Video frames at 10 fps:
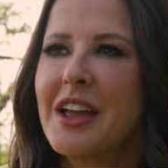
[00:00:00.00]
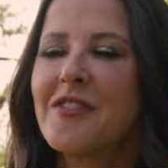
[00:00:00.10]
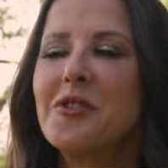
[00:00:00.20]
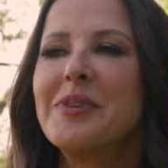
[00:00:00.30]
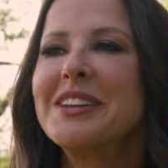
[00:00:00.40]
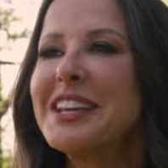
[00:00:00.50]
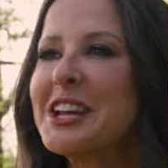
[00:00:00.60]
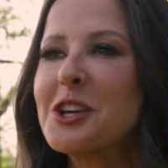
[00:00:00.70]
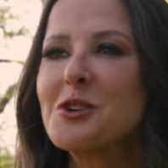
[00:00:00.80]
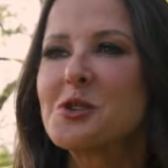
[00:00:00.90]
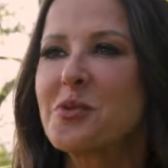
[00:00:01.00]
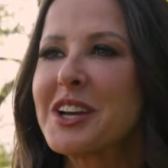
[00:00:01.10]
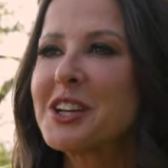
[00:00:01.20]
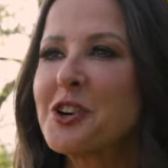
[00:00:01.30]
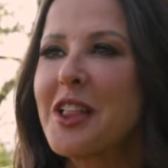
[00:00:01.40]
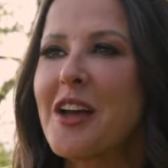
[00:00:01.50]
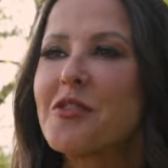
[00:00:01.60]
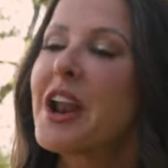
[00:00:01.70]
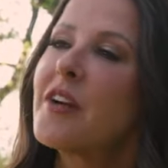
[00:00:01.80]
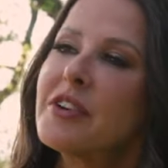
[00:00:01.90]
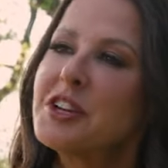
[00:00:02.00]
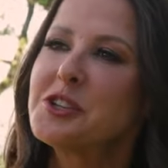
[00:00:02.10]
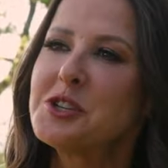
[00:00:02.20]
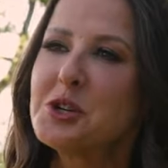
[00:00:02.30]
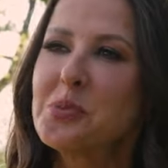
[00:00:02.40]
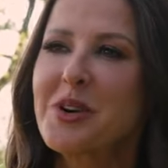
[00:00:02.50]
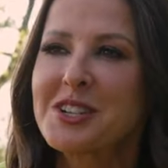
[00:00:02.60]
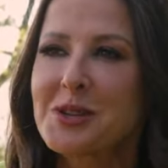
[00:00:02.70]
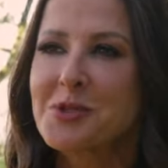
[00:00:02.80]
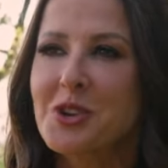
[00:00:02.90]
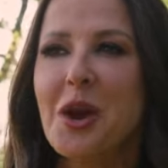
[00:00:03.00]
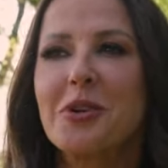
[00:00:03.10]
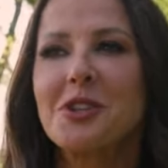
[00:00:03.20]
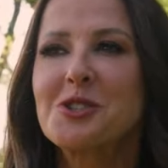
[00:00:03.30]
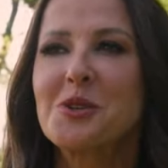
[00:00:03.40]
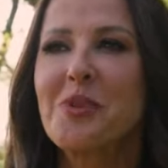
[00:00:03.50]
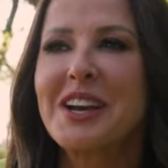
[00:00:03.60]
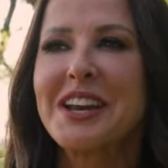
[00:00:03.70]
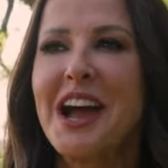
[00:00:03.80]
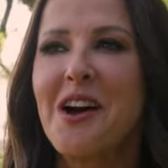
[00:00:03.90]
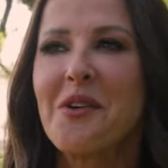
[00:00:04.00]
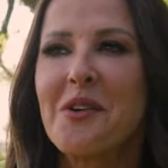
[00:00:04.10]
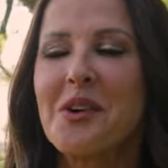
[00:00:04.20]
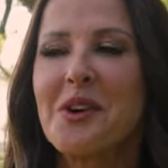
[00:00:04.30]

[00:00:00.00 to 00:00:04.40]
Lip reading: If you've been needing a new spring in your life, whatever you do, press subscribe on YouTube right now.